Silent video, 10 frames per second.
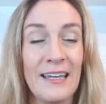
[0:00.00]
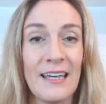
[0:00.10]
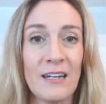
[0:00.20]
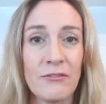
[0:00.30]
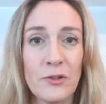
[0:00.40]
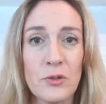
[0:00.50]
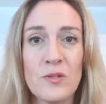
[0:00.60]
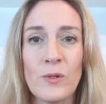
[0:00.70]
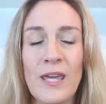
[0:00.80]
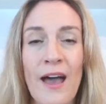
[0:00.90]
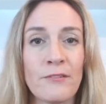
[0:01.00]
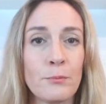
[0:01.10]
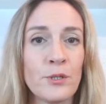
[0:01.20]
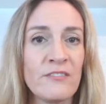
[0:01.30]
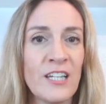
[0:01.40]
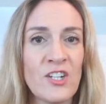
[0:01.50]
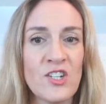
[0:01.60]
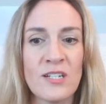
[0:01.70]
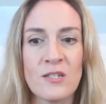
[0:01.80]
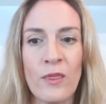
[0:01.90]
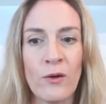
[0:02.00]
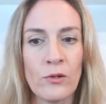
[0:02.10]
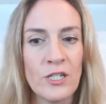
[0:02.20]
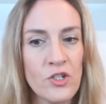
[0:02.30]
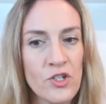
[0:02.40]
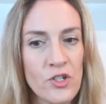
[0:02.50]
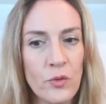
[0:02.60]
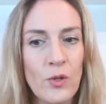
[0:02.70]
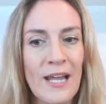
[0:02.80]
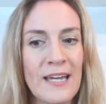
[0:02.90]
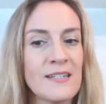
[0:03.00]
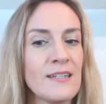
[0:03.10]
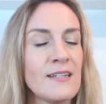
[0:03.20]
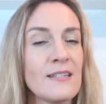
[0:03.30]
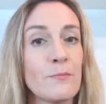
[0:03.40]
And of course, we have abbreviations with only 2 letters,